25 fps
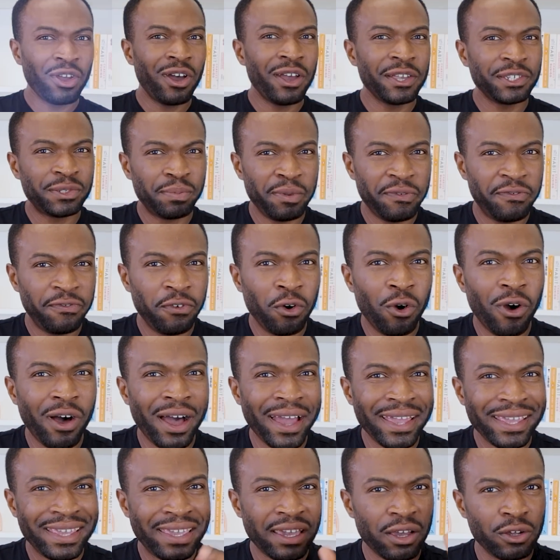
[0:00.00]
guys, before
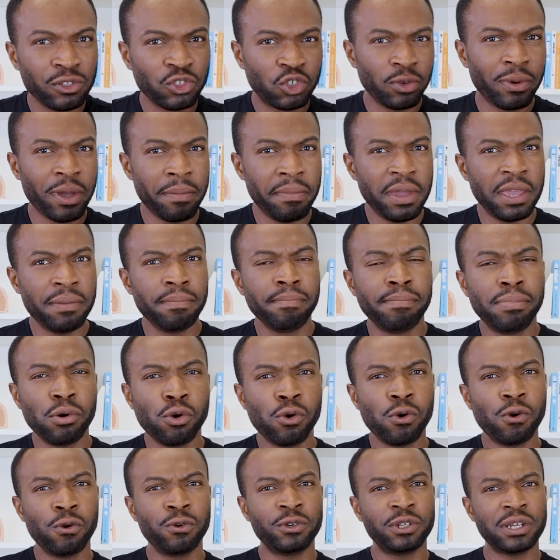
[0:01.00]
I get onto my main
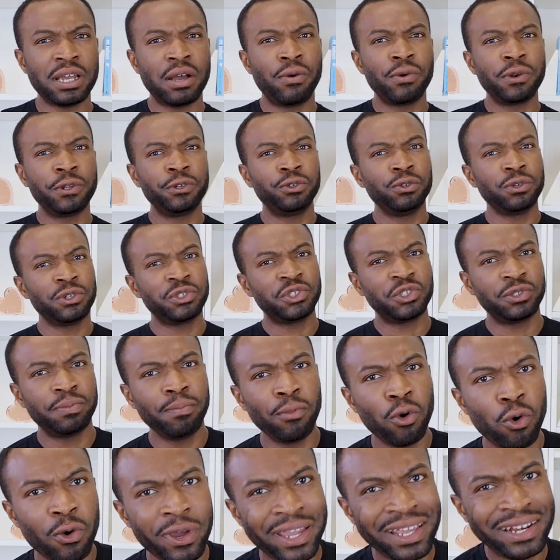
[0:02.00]
board, I want to do a
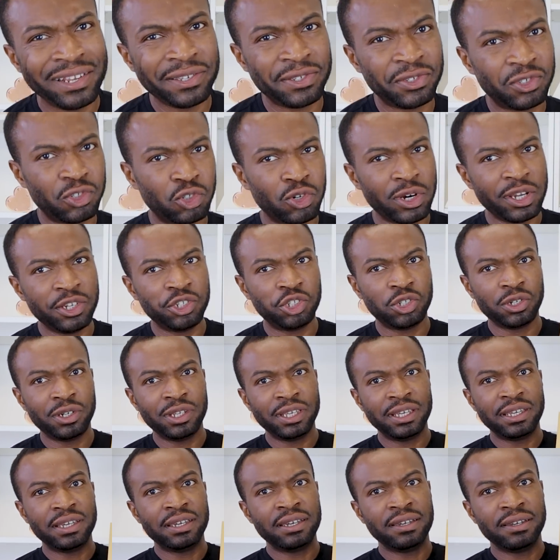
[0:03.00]
small illustration
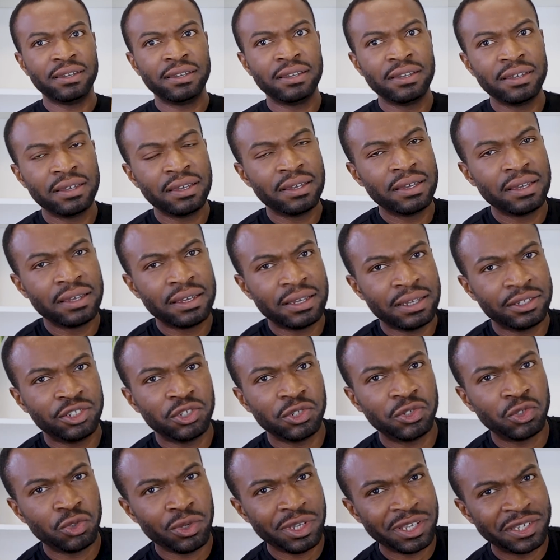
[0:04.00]
here
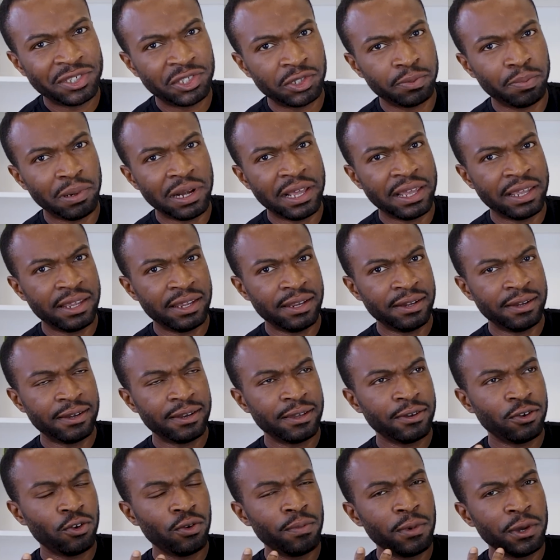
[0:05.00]
just to
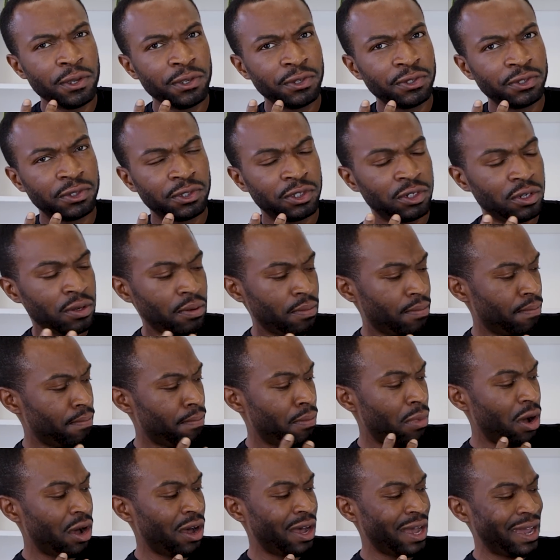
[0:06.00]
explain almost
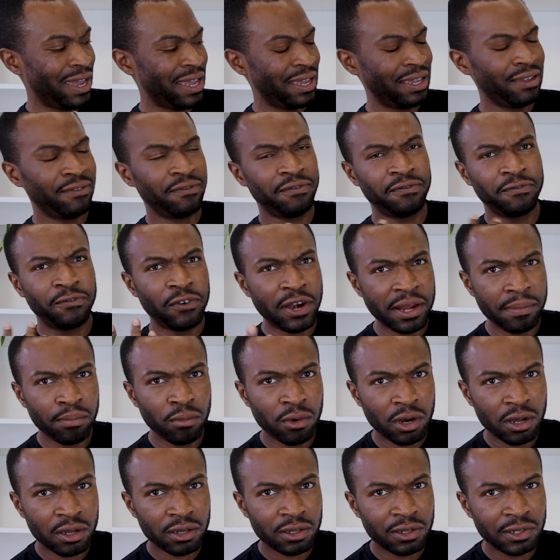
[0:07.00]
my
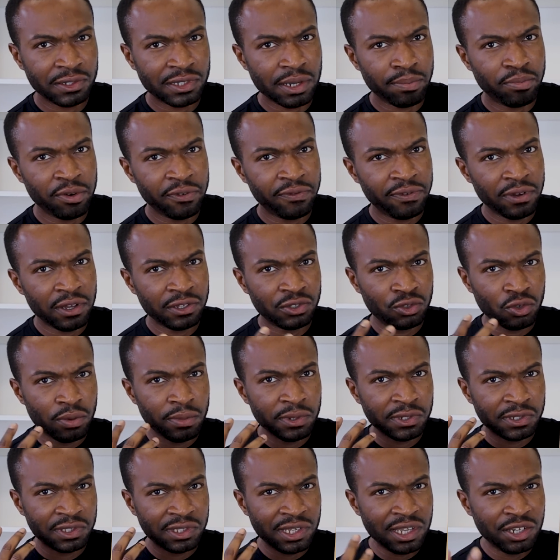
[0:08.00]
framework, because I prefer
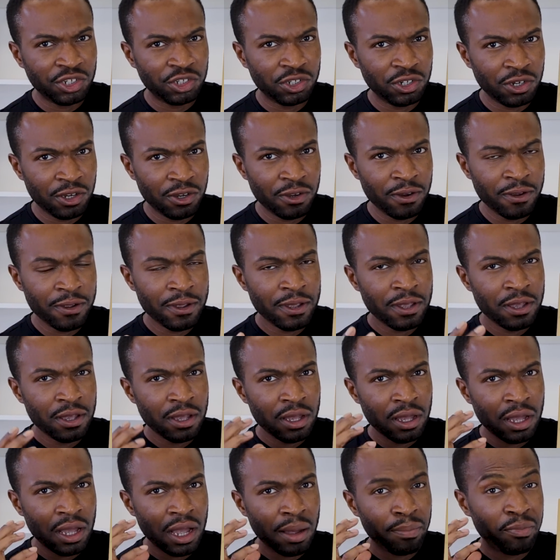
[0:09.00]
to teach you
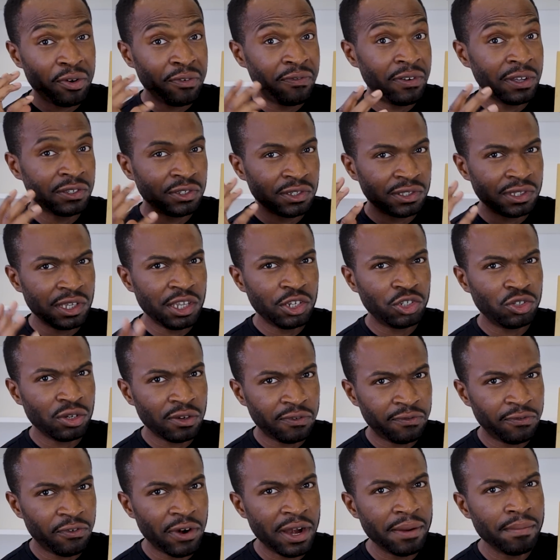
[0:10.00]
a
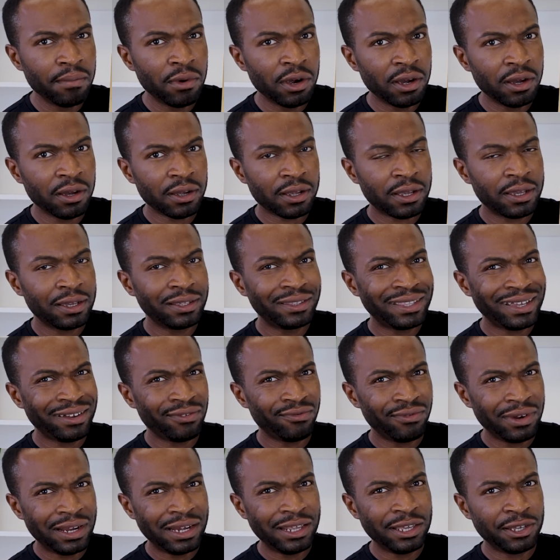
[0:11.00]
framework
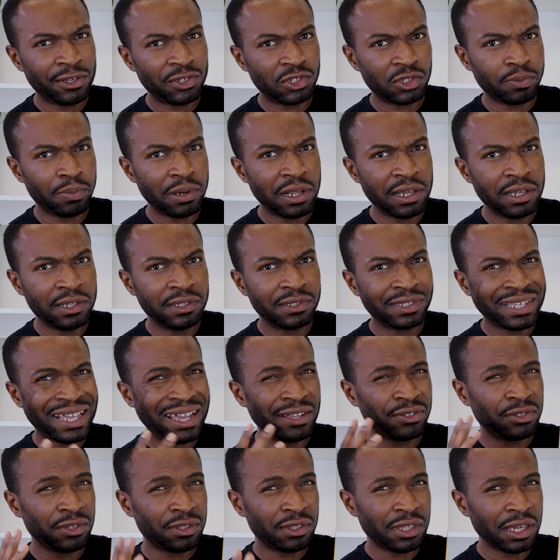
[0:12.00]
that really explains
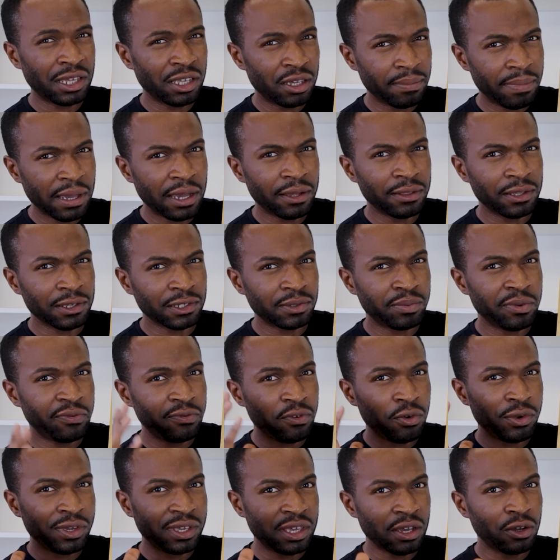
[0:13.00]
how to think about this
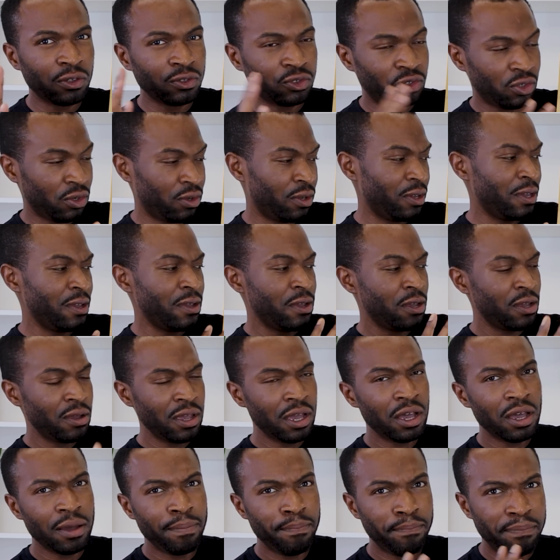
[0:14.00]
before we get onto
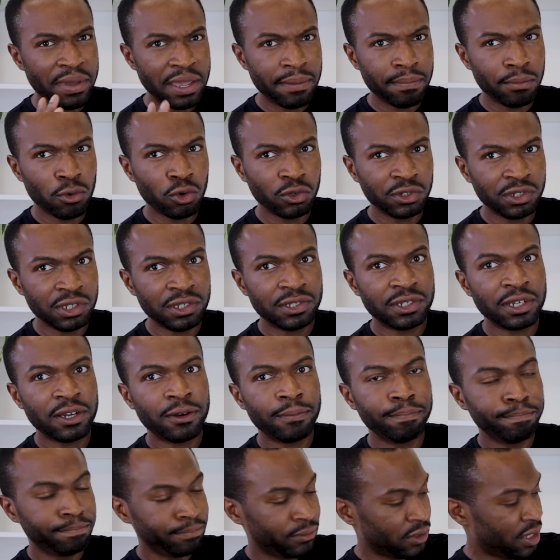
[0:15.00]
a bit more
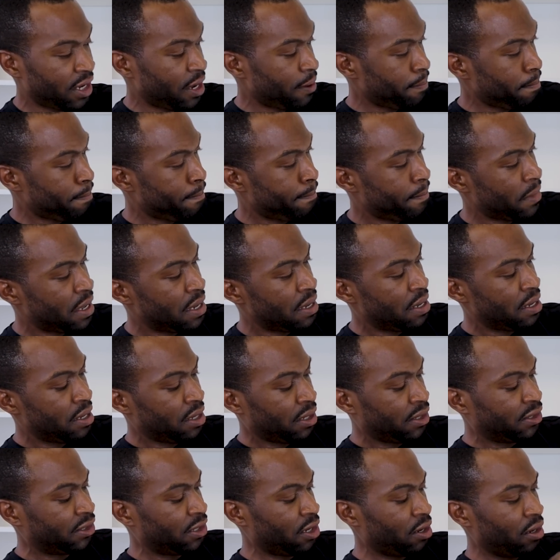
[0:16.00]
detail, okay?
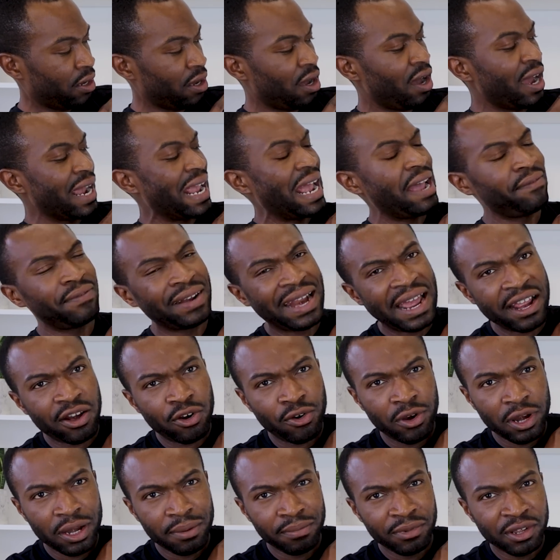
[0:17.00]
So I have an
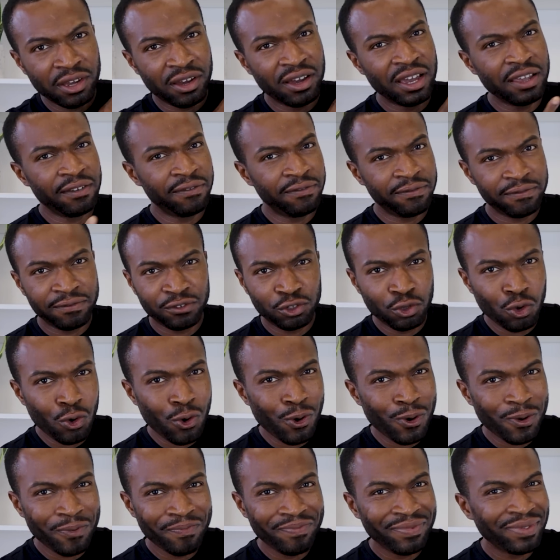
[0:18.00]
acronym that I've
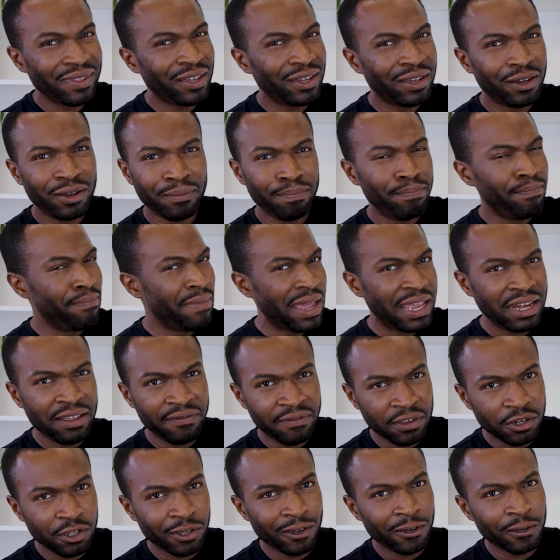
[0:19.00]
taught on many
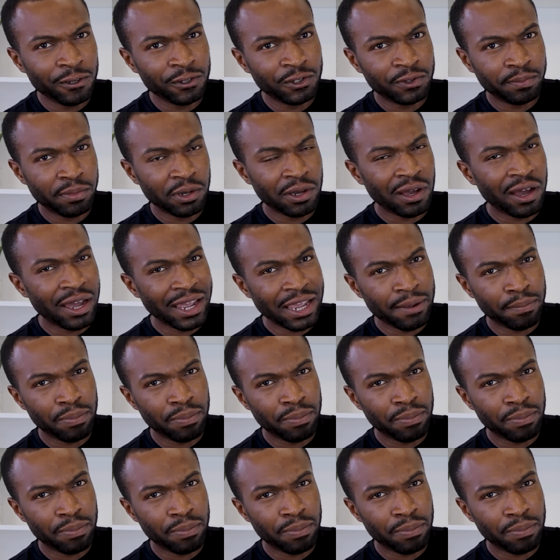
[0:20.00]
videos, but I